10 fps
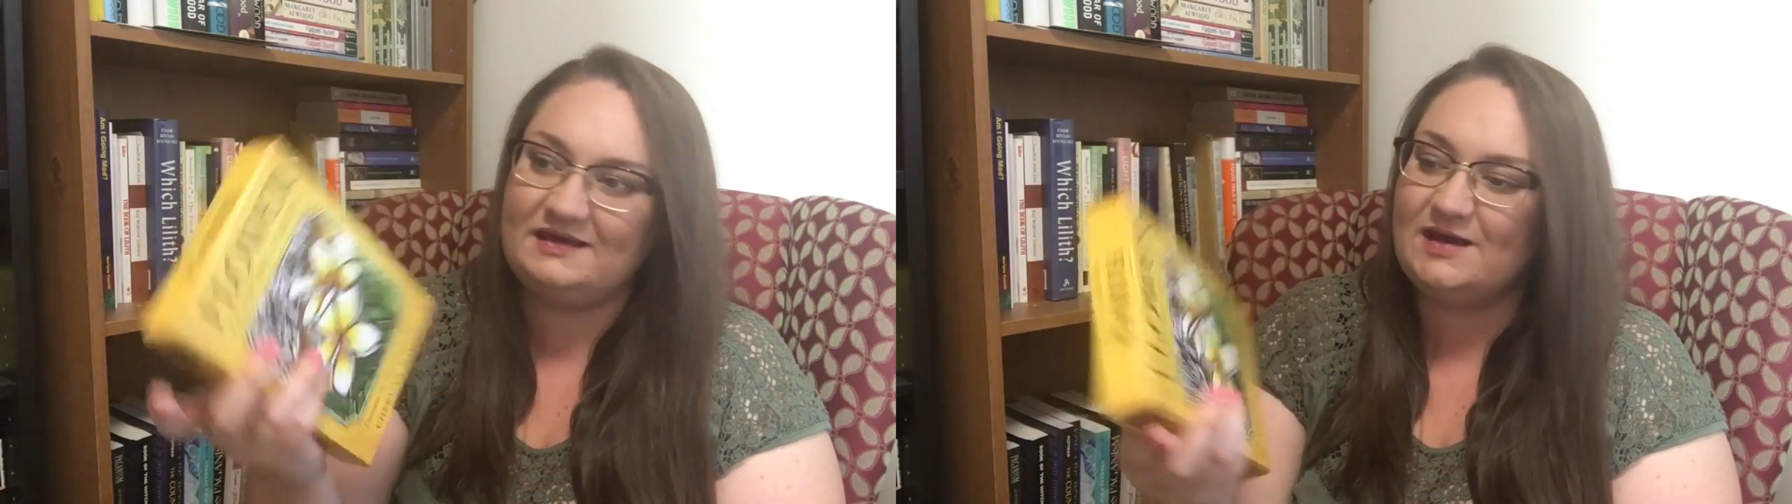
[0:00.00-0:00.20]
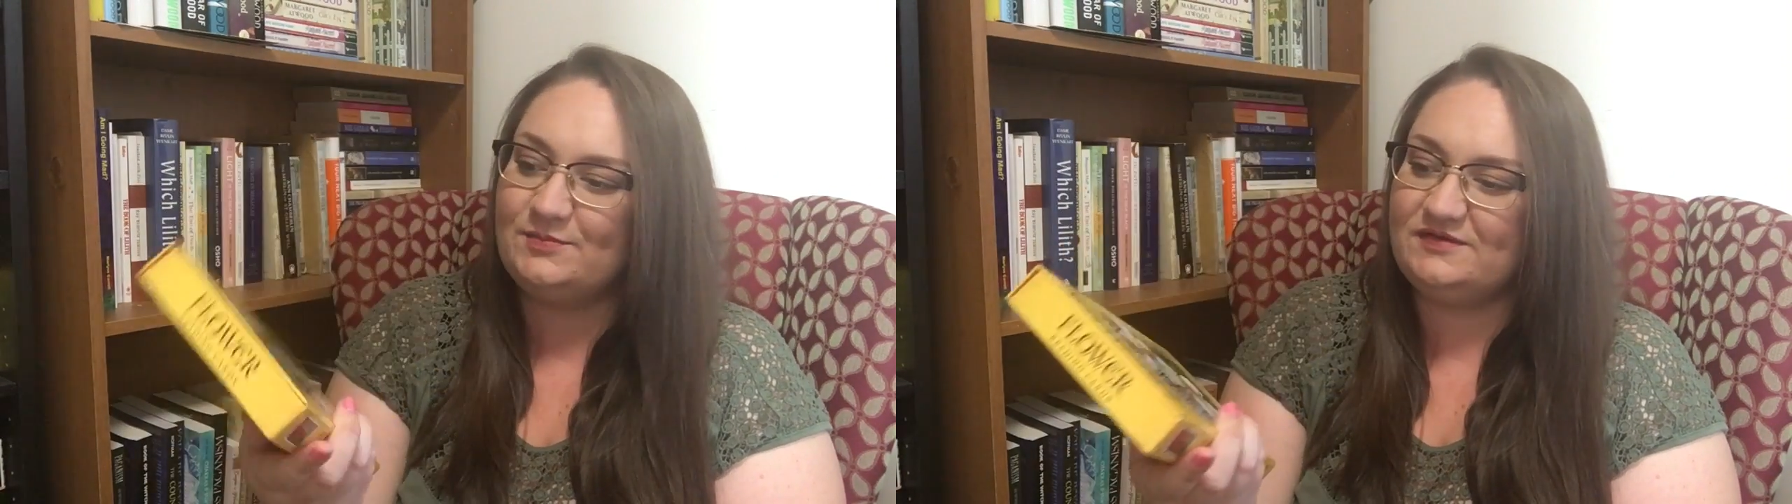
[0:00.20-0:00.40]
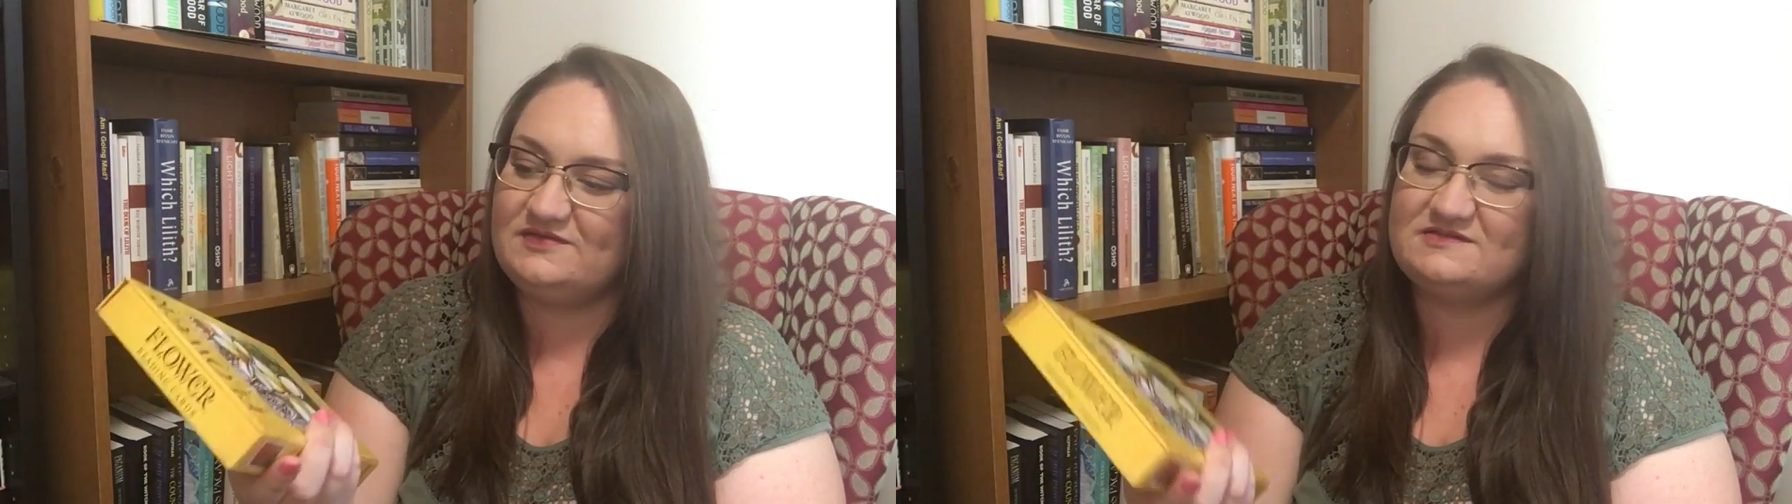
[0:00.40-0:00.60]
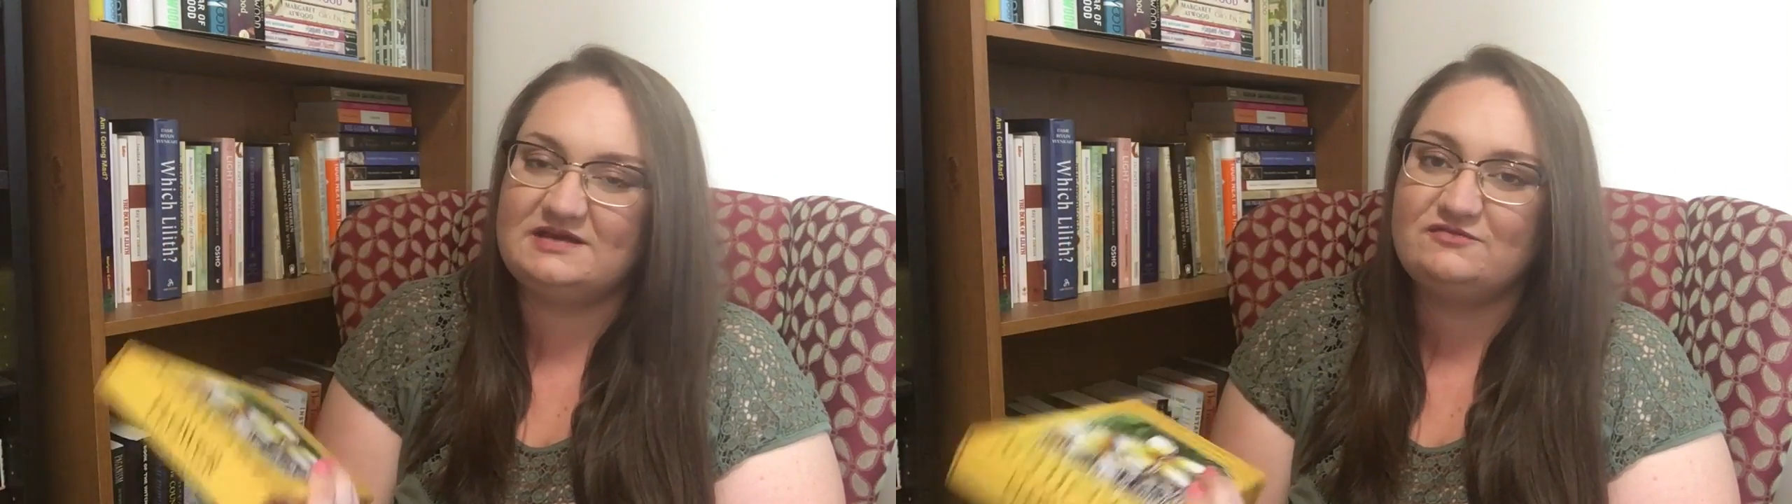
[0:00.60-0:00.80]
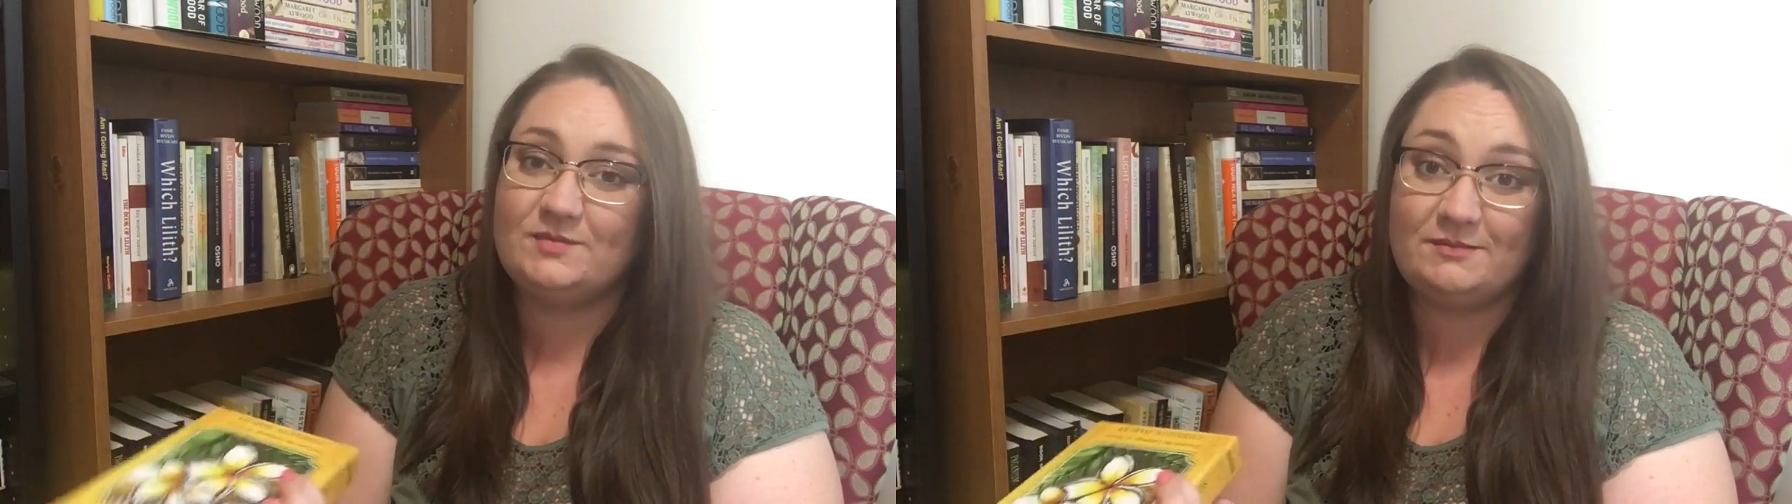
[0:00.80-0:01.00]
a copy of this
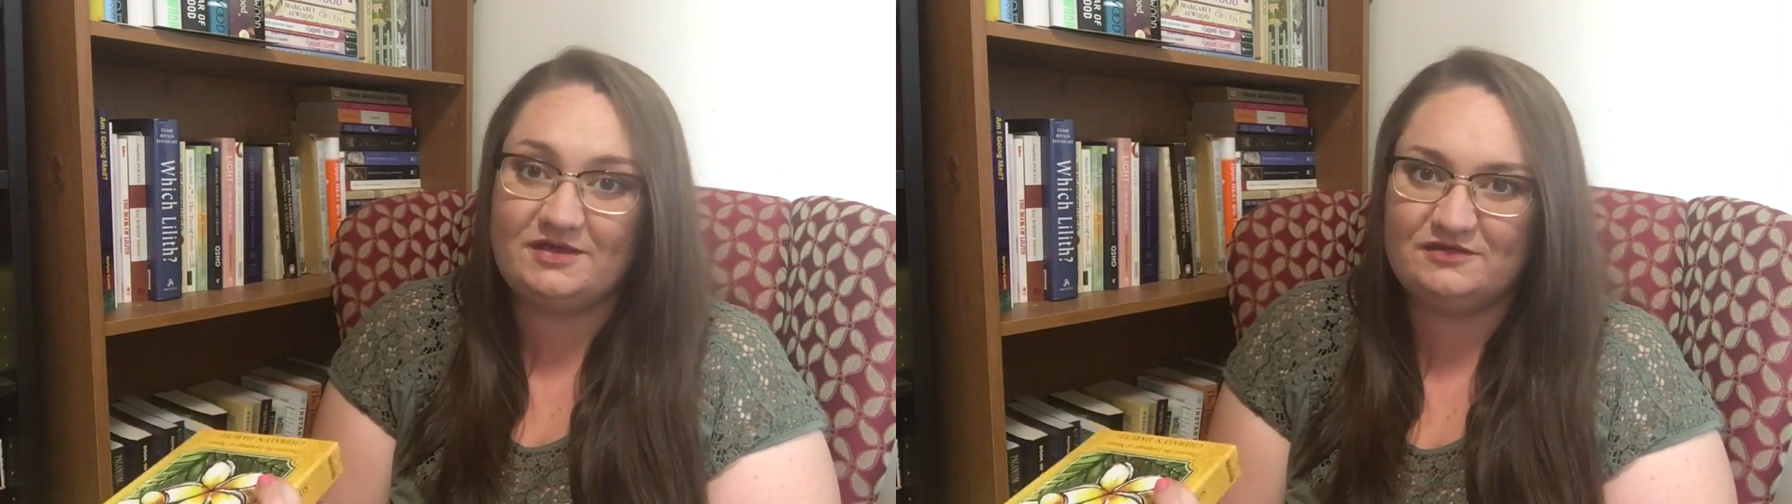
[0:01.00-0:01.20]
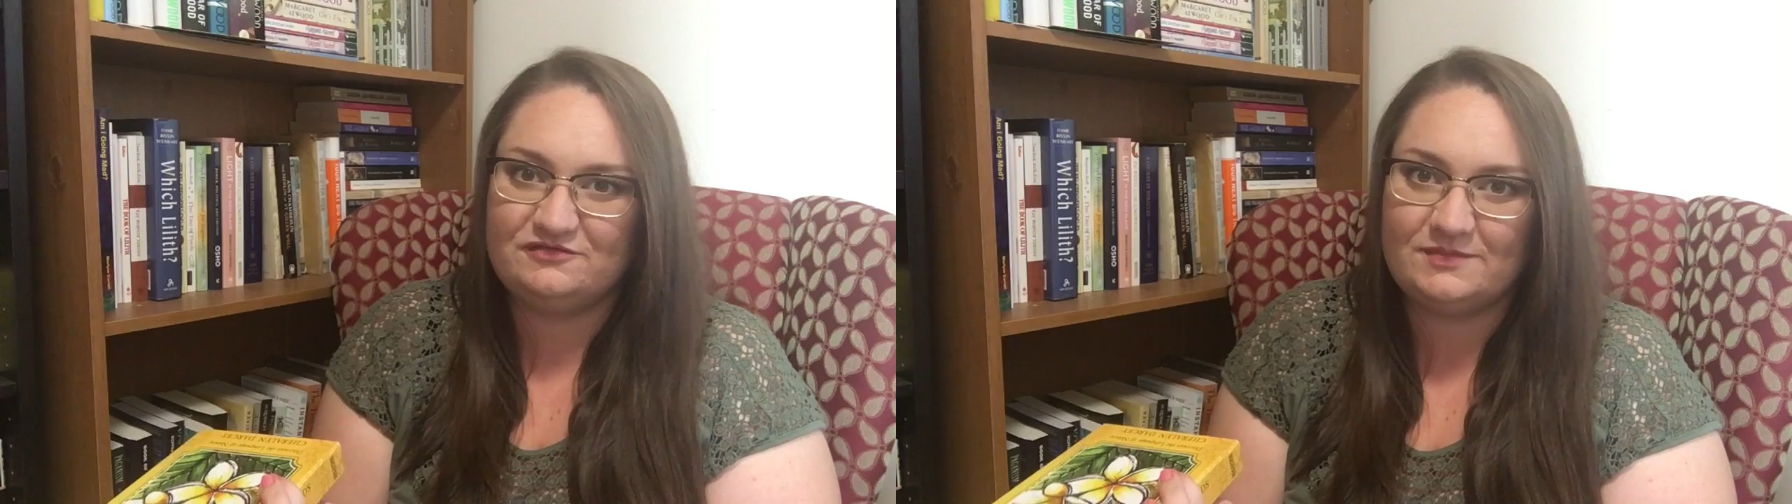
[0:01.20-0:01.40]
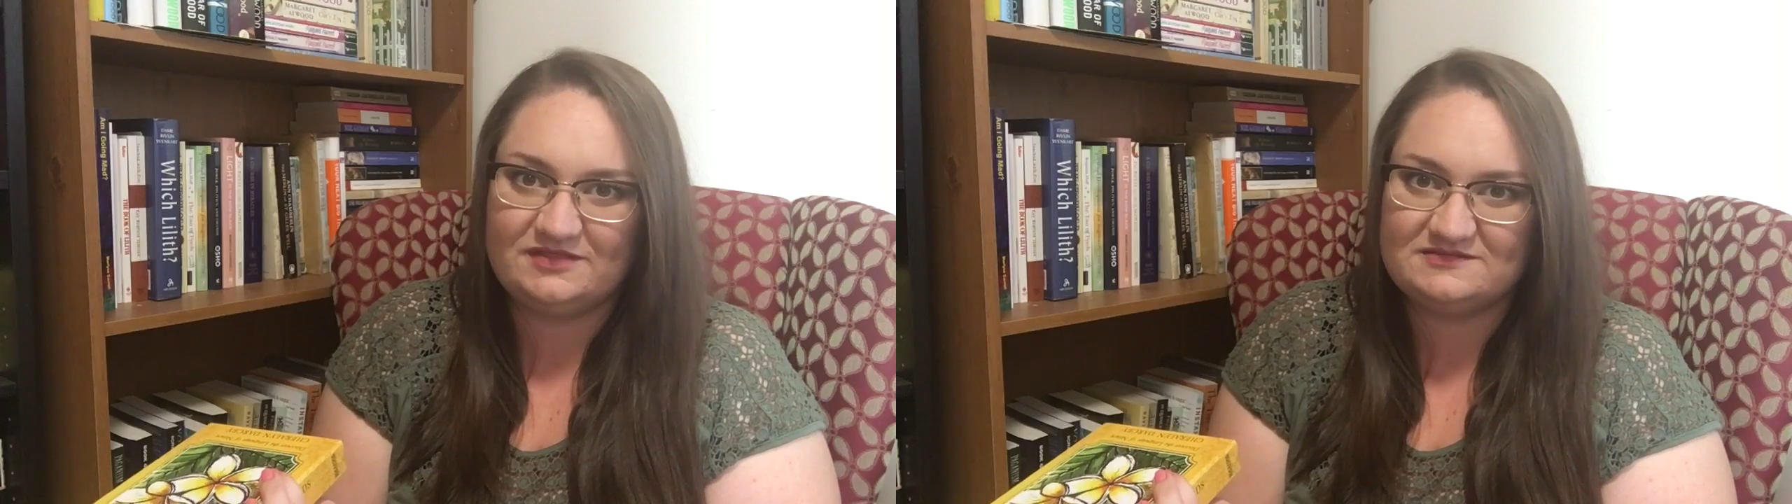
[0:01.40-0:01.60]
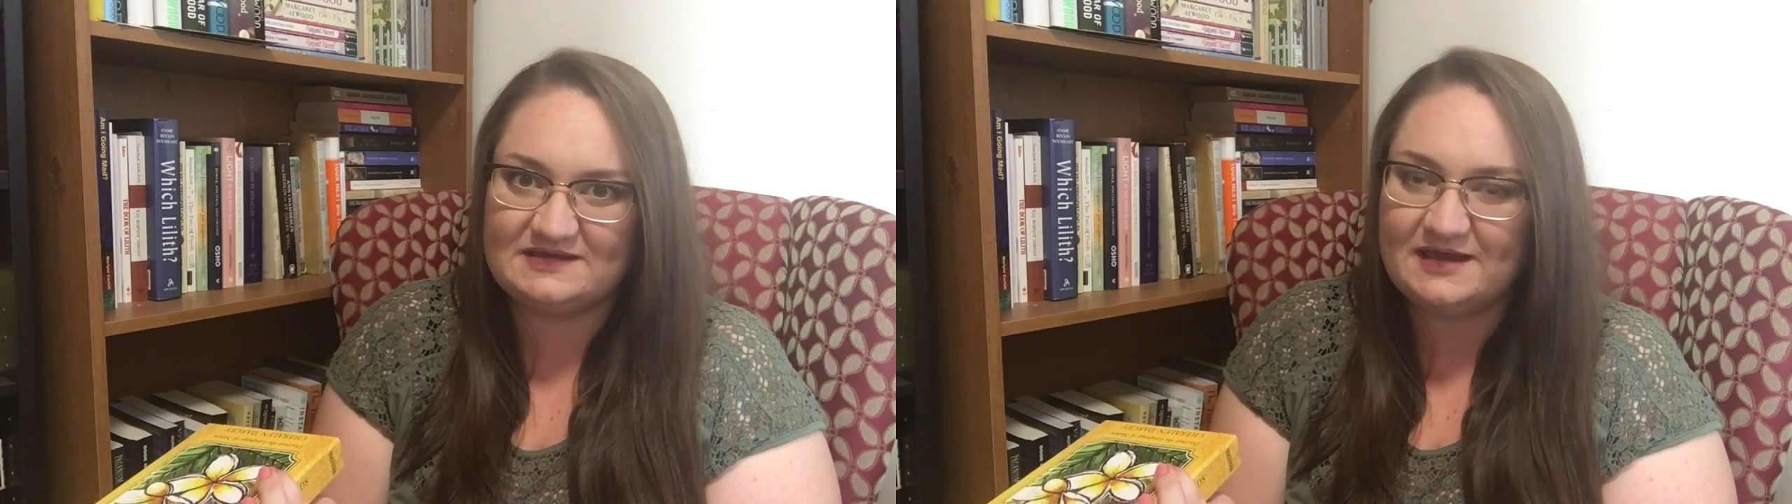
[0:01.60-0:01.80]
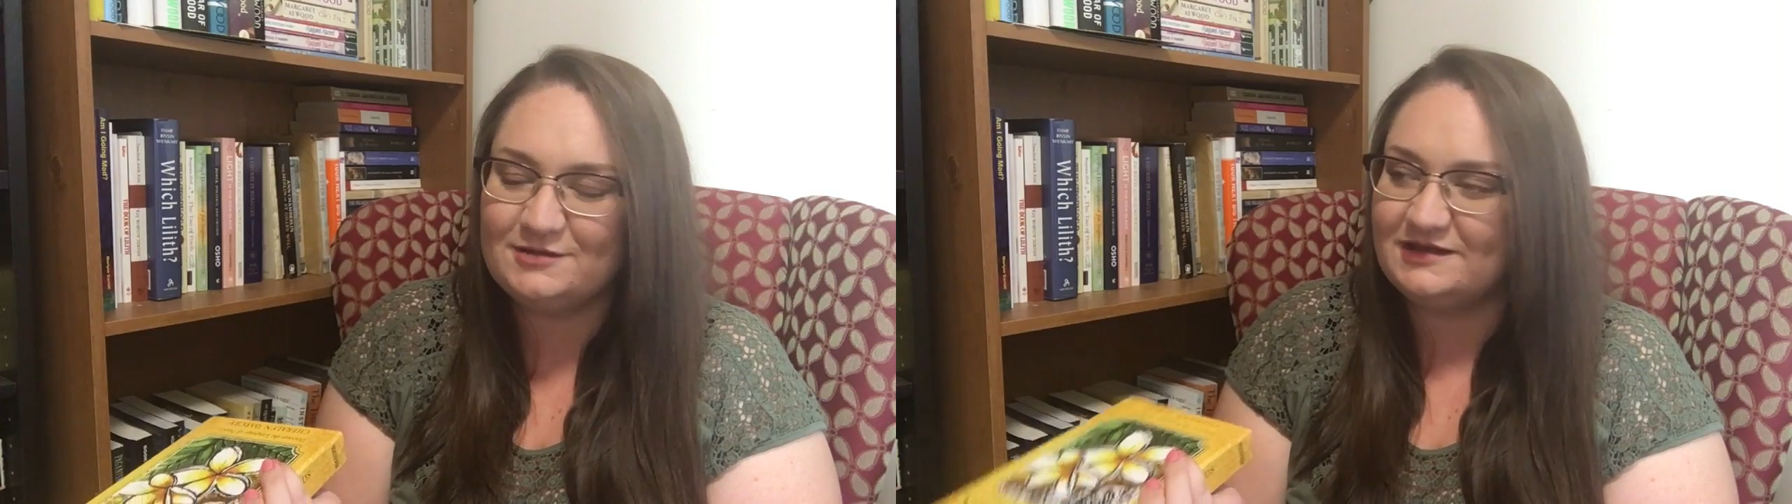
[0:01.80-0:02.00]
deck for my mother for Mother's Day